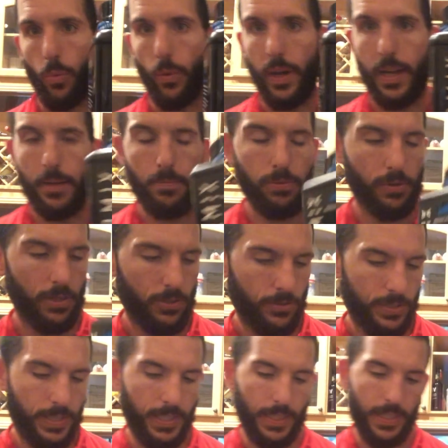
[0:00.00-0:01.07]
Whey
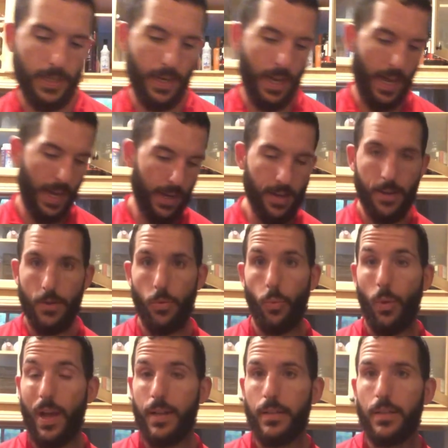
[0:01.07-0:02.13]
Protein. I
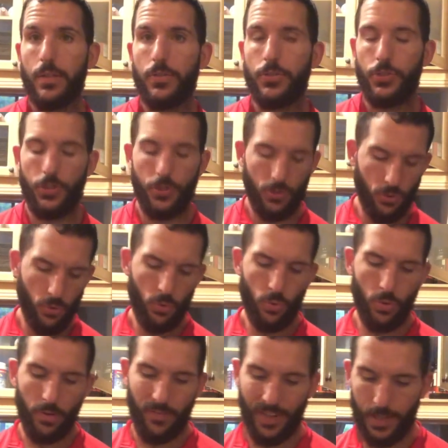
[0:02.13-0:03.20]
went
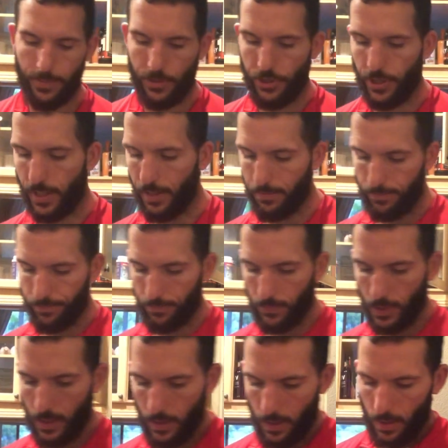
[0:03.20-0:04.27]
to Vitamin Shop
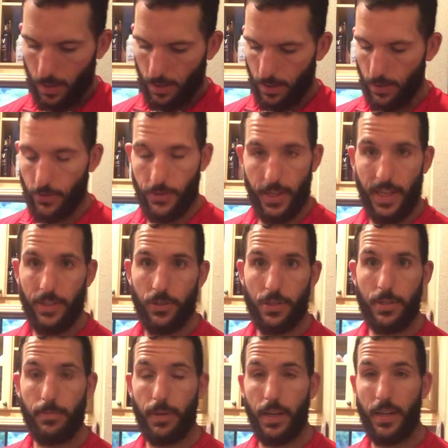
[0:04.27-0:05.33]
the other day
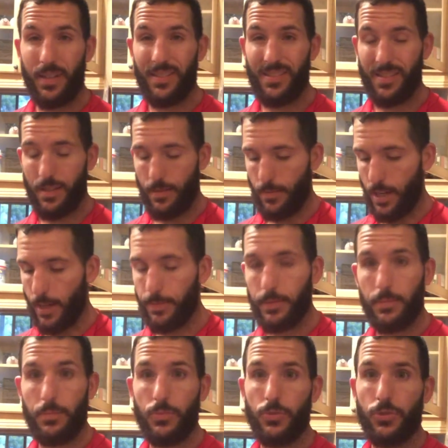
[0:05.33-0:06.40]
just to buy some
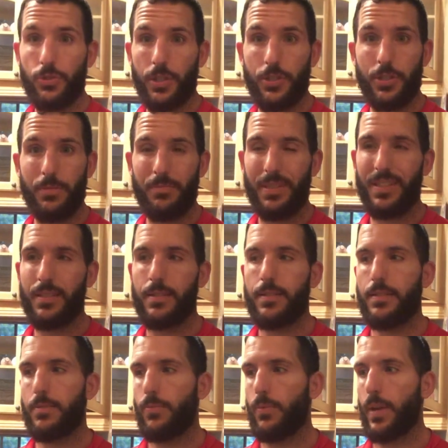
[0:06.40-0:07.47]
Optimum Nutrition
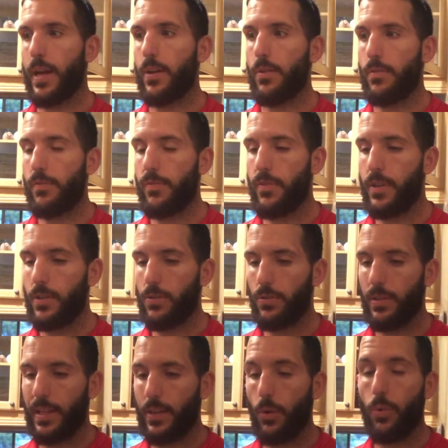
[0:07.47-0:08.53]
because when I don't feel
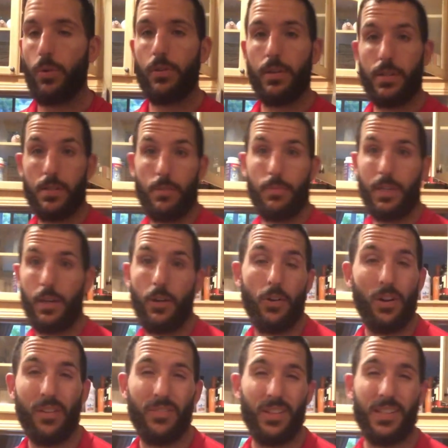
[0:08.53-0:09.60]
like ordering something, I
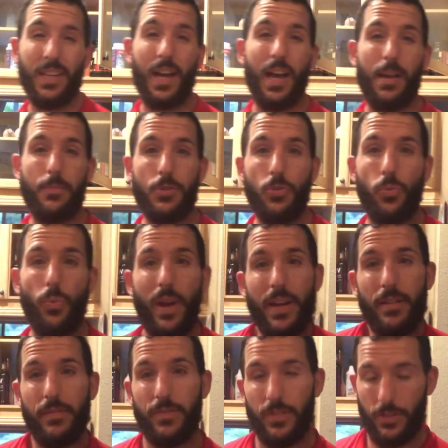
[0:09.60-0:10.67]
don't have the time to
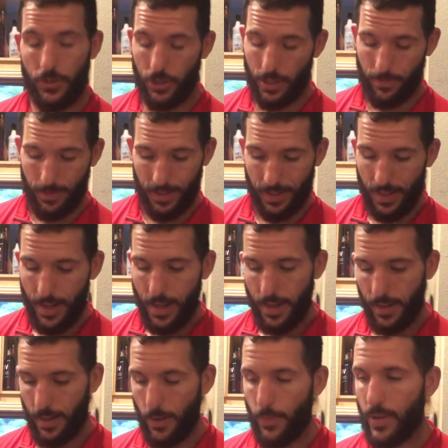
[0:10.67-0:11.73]
wait for the shipping.
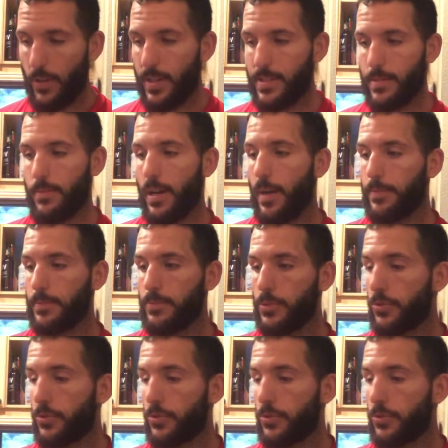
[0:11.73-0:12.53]
We go get some Optimum